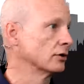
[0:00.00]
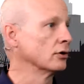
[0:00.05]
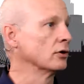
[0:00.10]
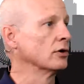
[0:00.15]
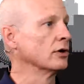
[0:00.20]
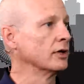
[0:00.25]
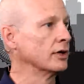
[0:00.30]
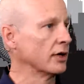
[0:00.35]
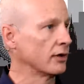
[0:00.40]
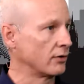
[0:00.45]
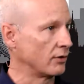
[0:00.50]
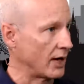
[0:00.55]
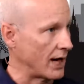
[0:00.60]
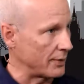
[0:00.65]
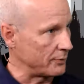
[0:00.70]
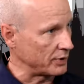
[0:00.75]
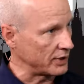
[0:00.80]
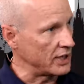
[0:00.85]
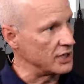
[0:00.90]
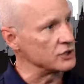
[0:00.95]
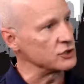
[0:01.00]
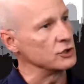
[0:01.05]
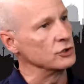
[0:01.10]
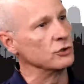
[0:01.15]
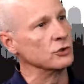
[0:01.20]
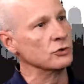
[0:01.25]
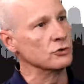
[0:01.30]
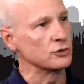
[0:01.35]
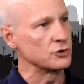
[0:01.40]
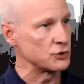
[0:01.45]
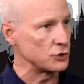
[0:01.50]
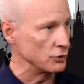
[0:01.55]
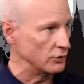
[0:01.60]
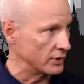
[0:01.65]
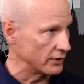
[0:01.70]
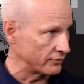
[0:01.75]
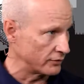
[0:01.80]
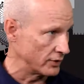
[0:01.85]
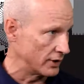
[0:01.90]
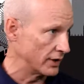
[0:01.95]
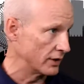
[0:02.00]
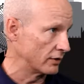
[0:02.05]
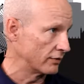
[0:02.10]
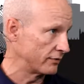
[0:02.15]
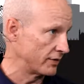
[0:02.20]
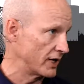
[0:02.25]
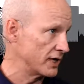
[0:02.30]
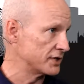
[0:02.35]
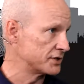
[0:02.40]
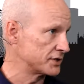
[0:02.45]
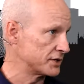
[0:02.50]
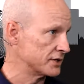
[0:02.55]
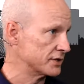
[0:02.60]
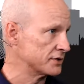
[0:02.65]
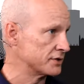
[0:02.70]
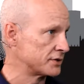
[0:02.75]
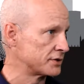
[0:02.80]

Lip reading: learn another application, use two different interfaces.